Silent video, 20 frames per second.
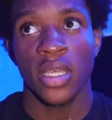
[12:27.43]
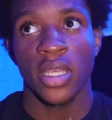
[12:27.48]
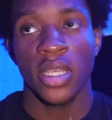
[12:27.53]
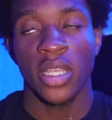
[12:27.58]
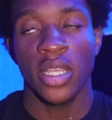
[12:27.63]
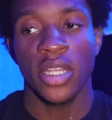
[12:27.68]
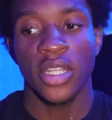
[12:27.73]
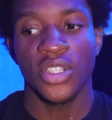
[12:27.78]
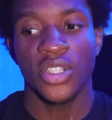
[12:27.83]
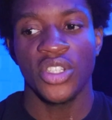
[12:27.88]

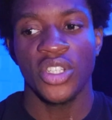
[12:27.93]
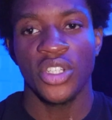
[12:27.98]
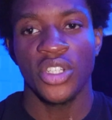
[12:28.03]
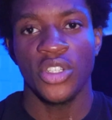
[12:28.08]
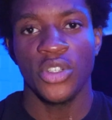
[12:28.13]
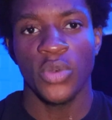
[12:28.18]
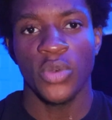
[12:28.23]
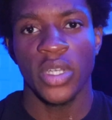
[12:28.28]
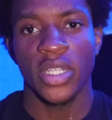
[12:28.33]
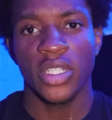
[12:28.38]
in a
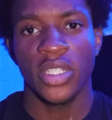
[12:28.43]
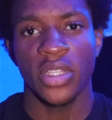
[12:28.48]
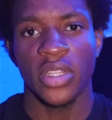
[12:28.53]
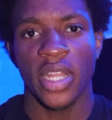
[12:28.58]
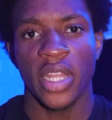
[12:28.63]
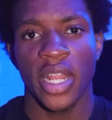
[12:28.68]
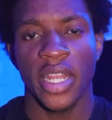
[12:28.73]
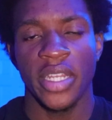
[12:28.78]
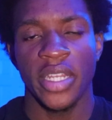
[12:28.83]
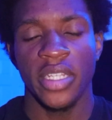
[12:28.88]
situation that
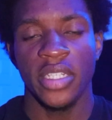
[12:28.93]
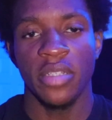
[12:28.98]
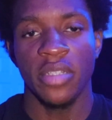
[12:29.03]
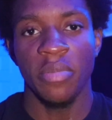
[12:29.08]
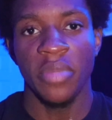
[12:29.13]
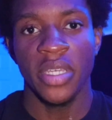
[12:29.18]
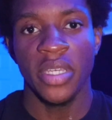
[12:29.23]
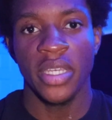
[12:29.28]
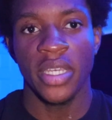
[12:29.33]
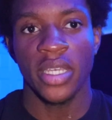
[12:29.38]
I need to
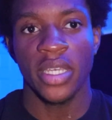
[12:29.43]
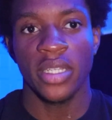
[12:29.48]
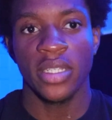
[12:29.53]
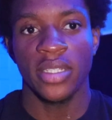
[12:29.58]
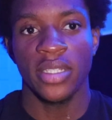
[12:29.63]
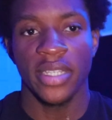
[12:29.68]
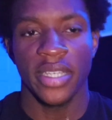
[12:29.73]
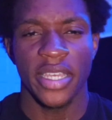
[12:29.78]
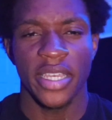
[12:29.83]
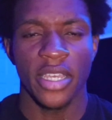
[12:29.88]
be in
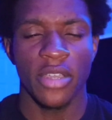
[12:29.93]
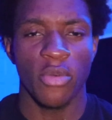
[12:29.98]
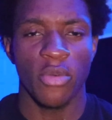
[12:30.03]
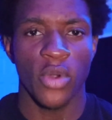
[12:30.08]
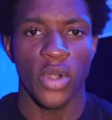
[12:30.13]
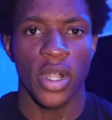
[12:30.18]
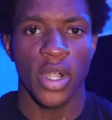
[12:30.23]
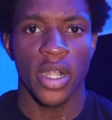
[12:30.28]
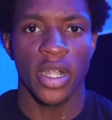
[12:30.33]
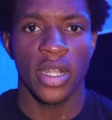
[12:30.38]
to get
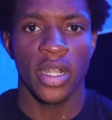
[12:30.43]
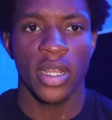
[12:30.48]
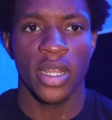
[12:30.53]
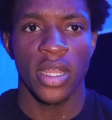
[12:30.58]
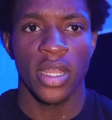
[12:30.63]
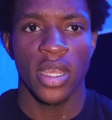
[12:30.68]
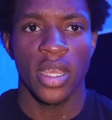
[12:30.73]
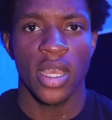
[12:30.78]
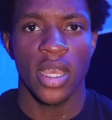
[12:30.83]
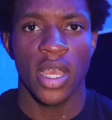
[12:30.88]
where
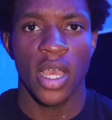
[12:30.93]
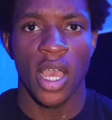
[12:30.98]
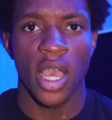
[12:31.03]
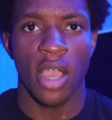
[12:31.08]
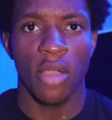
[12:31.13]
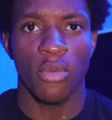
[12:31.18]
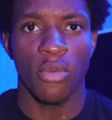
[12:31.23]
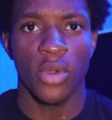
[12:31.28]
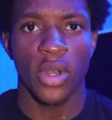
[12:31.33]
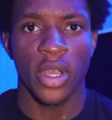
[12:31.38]
I
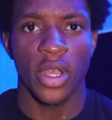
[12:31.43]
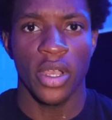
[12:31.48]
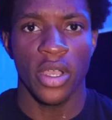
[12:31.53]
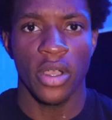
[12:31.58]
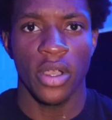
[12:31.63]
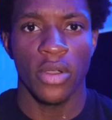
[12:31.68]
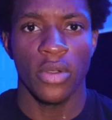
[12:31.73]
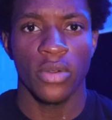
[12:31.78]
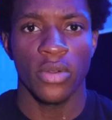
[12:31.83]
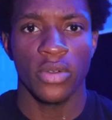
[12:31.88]
want to
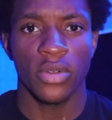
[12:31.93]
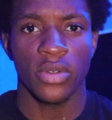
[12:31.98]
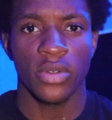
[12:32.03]
go.